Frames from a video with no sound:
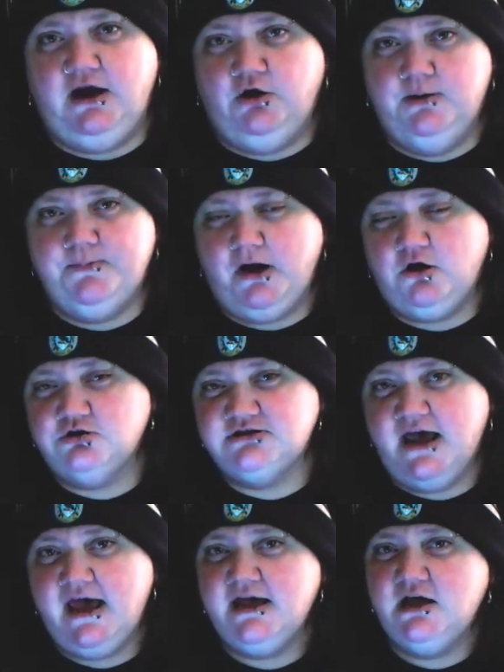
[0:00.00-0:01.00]
Harry Potter
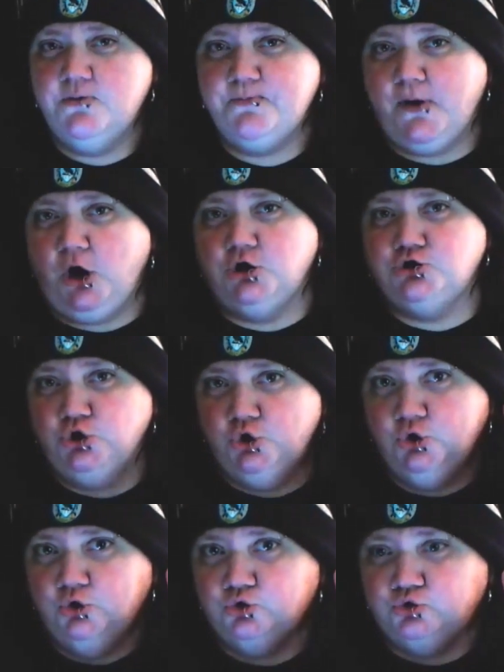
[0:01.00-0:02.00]
tag, part
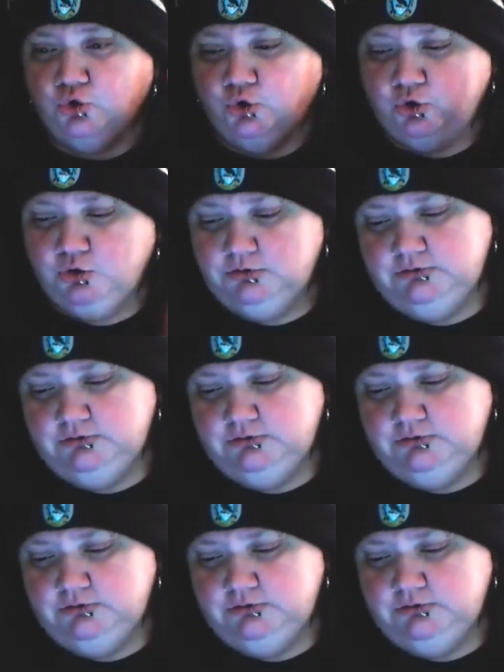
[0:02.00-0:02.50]
two.